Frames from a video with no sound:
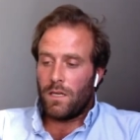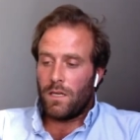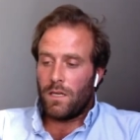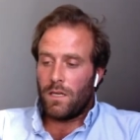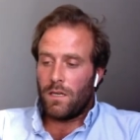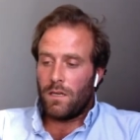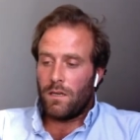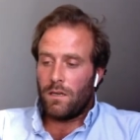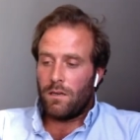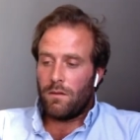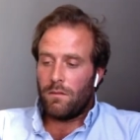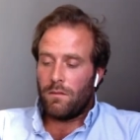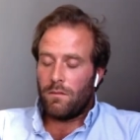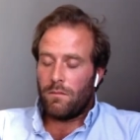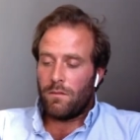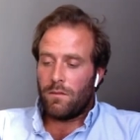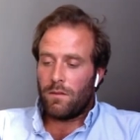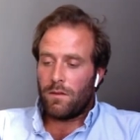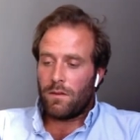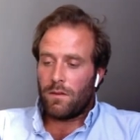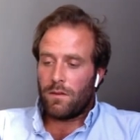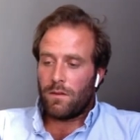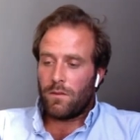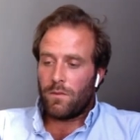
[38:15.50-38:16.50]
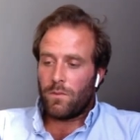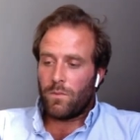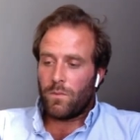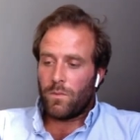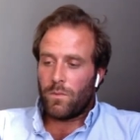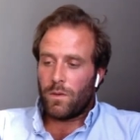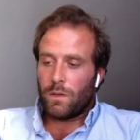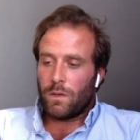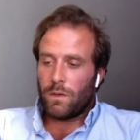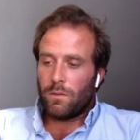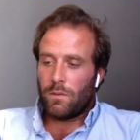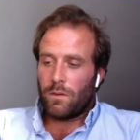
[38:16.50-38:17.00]
and
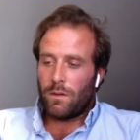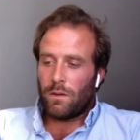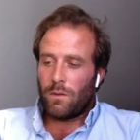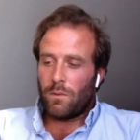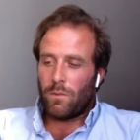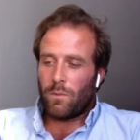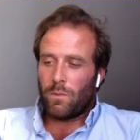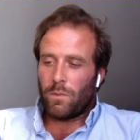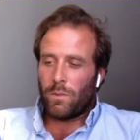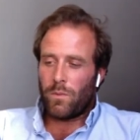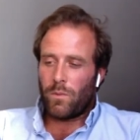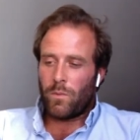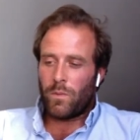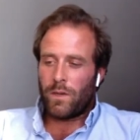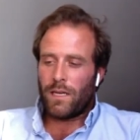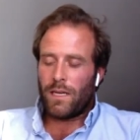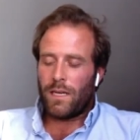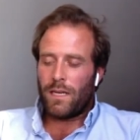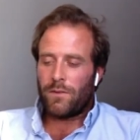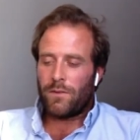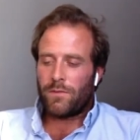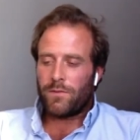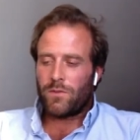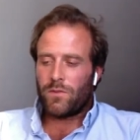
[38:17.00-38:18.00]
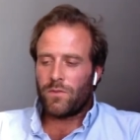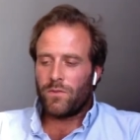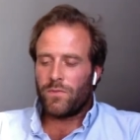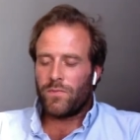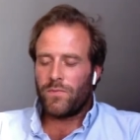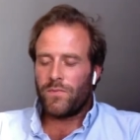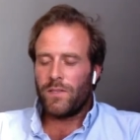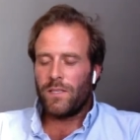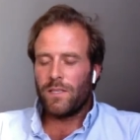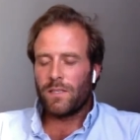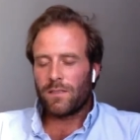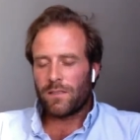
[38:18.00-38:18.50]
we have to
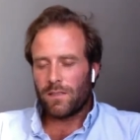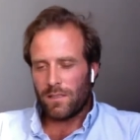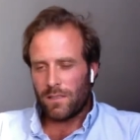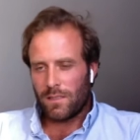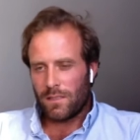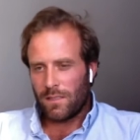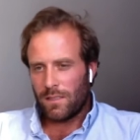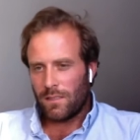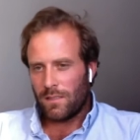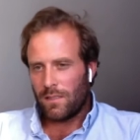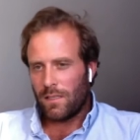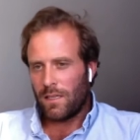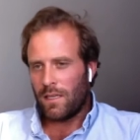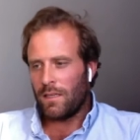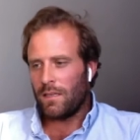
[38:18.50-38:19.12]
filter